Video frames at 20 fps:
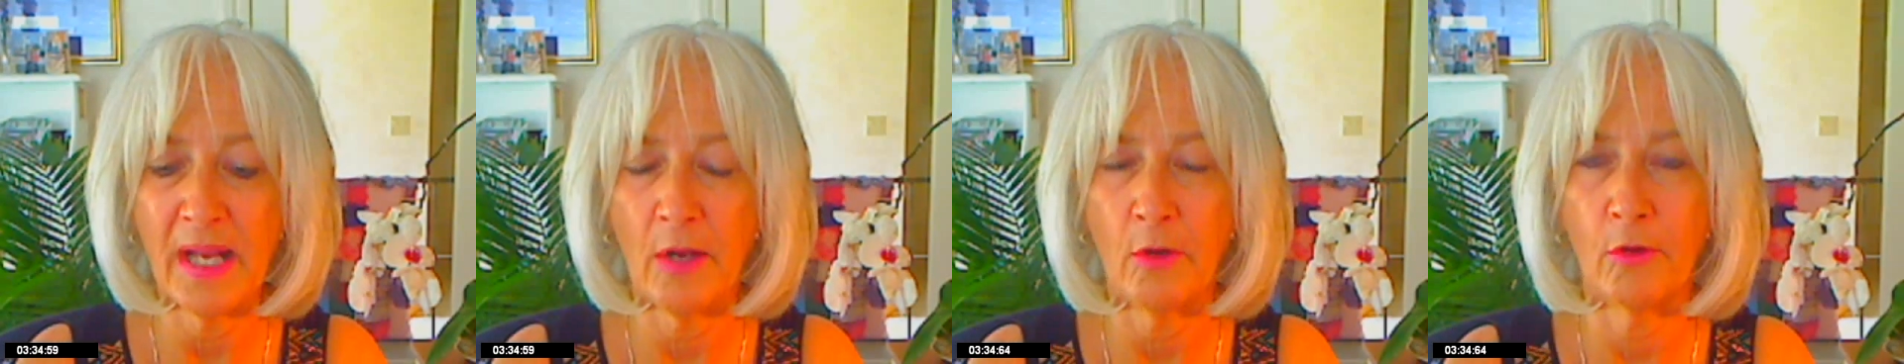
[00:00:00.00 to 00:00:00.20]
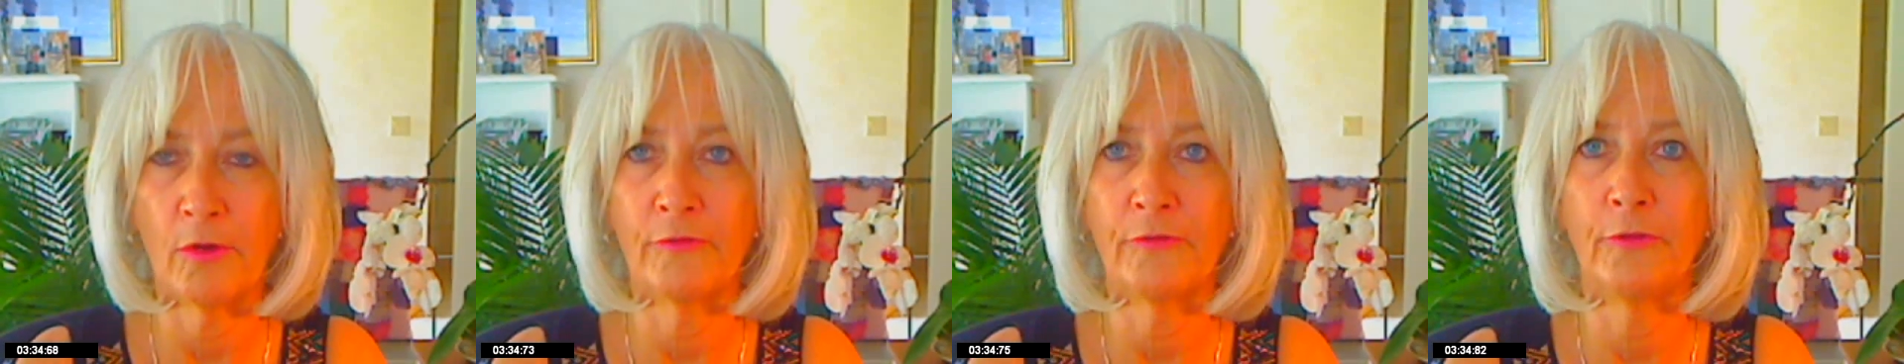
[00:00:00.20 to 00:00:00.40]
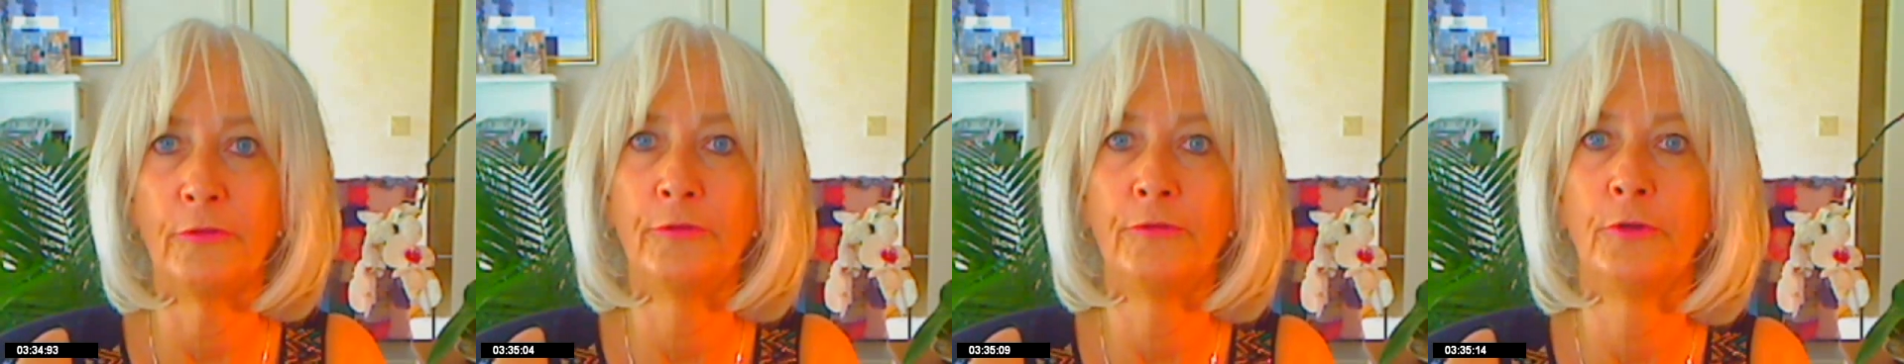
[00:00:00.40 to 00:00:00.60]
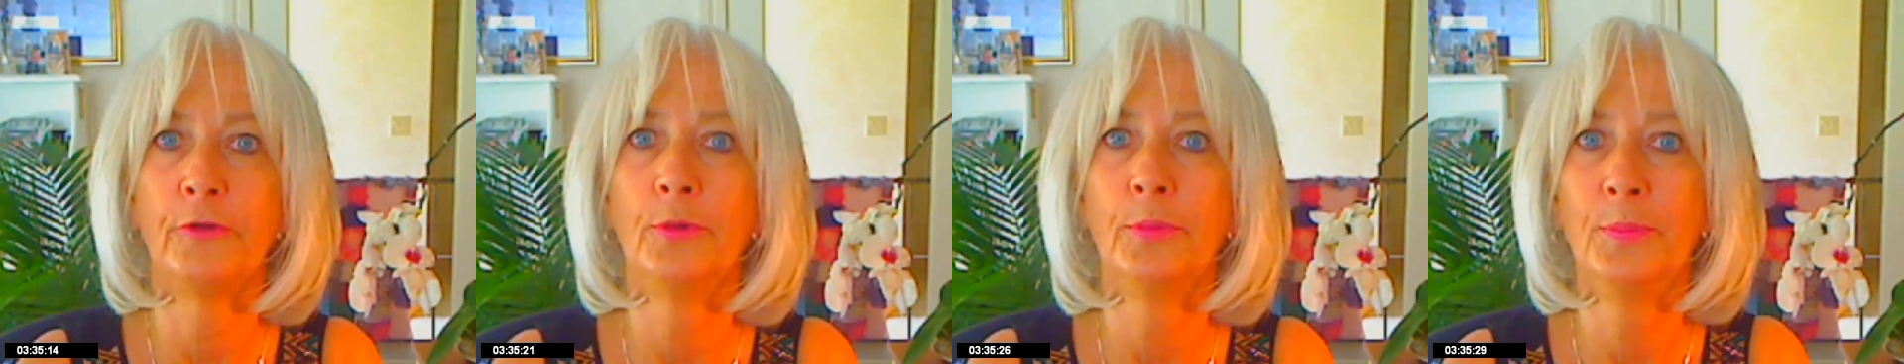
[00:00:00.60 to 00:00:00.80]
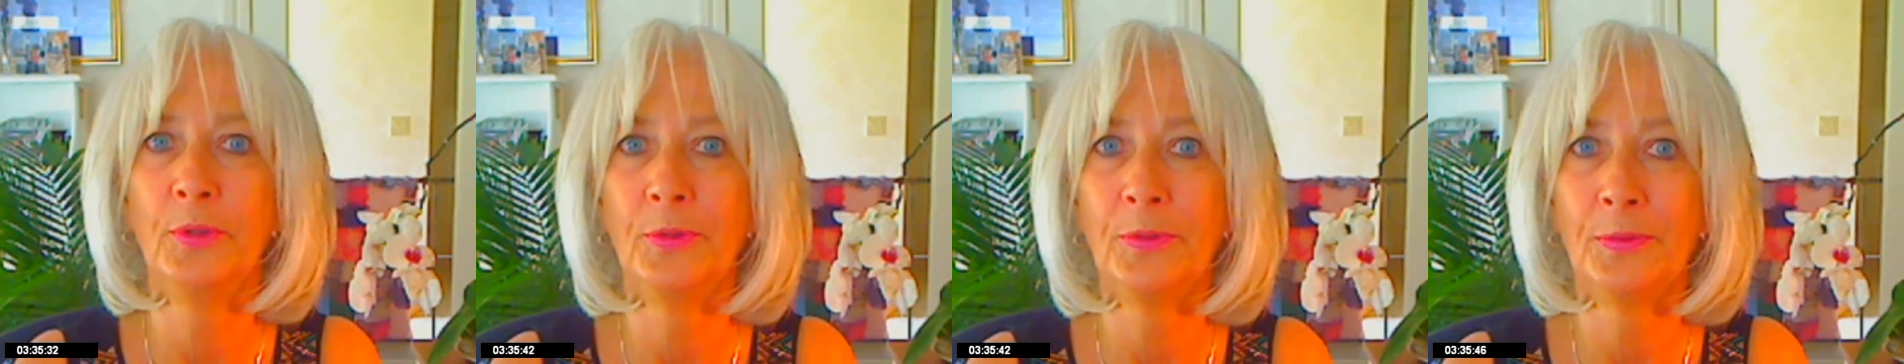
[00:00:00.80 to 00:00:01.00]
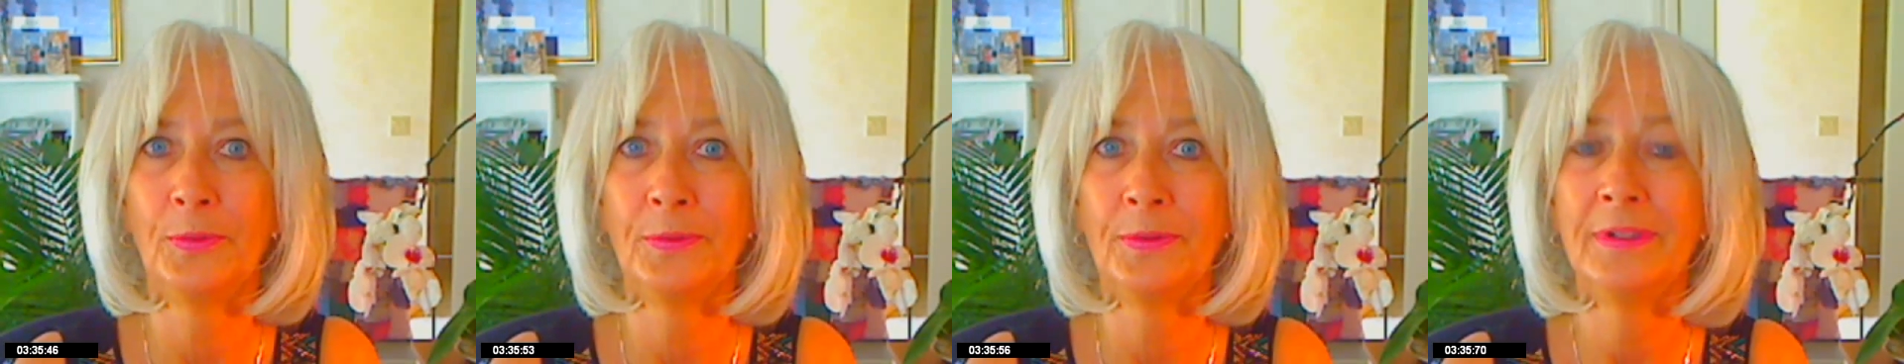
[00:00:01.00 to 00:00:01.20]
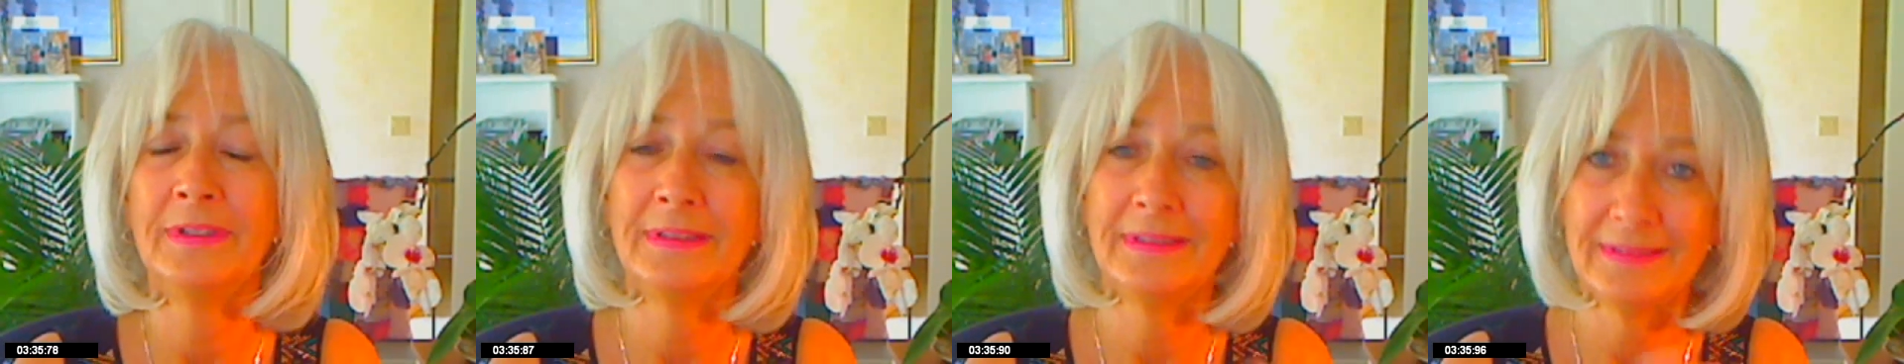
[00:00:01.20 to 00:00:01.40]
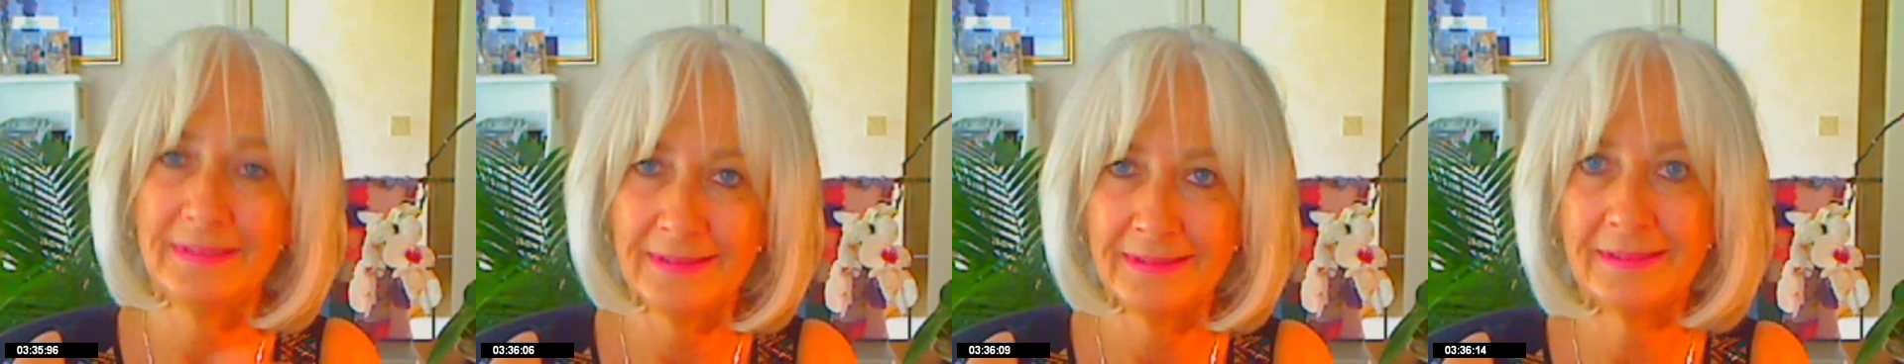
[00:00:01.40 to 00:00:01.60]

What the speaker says: powerful full moon